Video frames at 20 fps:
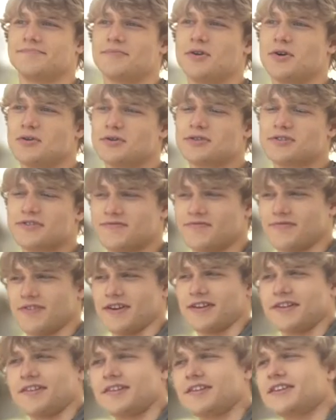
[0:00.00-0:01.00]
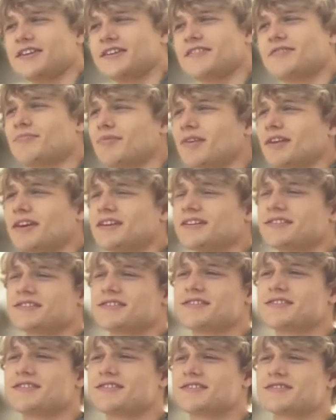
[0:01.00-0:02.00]
most friendly of
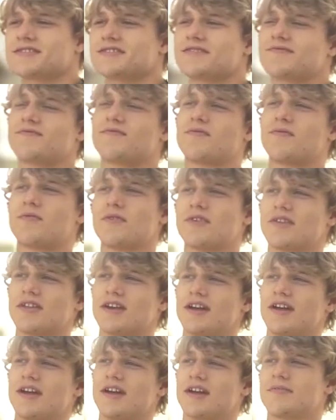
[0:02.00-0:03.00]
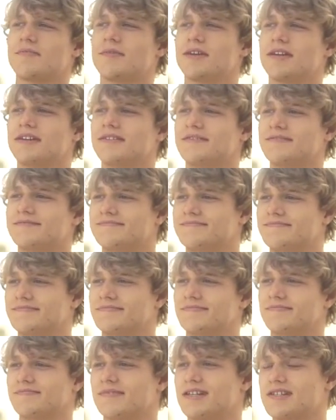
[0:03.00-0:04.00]
places for that. I mean,
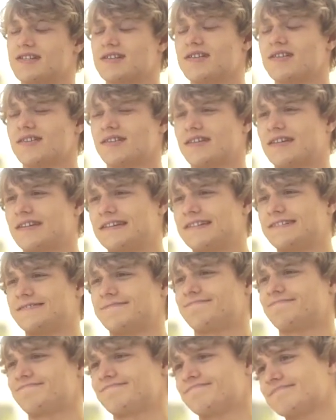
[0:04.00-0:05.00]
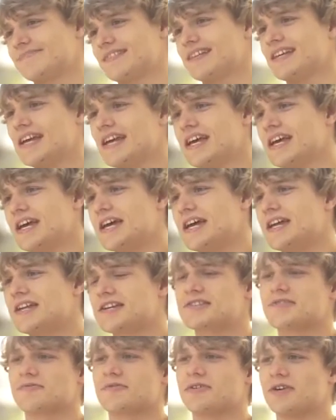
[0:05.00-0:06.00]
it's not, it
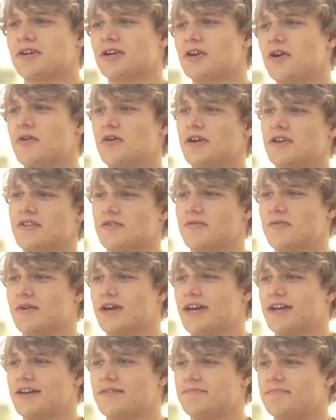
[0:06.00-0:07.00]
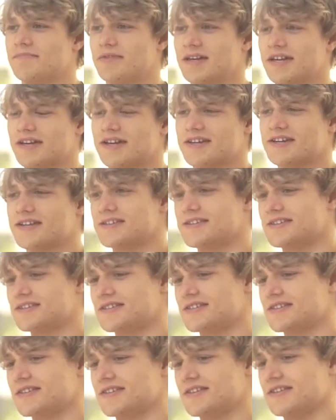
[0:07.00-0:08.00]
doesn't really go either way
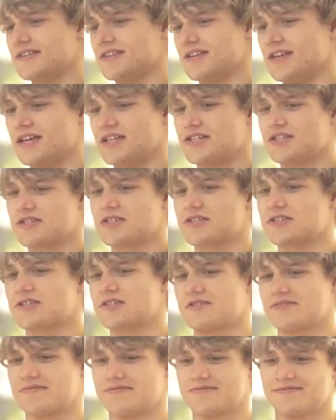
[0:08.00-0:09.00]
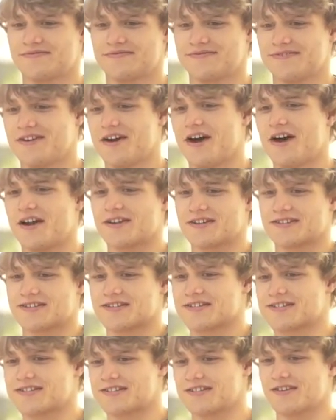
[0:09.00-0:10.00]
because it's just not
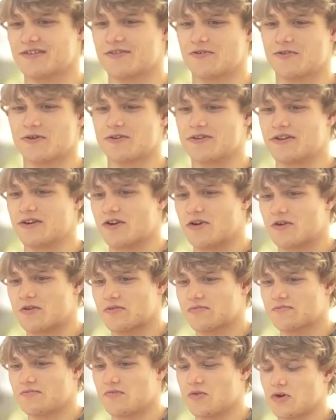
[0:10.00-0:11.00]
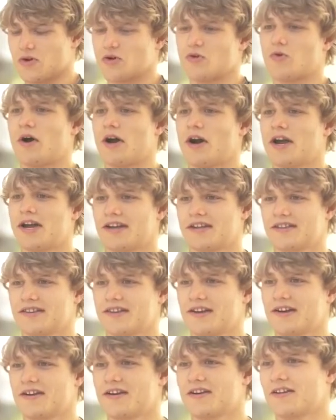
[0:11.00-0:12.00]
existent or they're more quiet
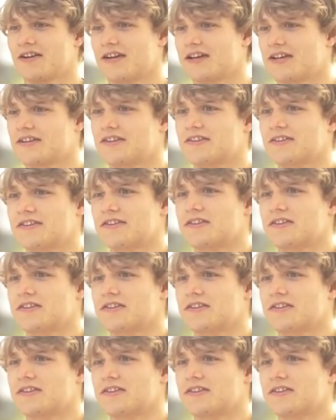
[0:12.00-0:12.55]
there. Like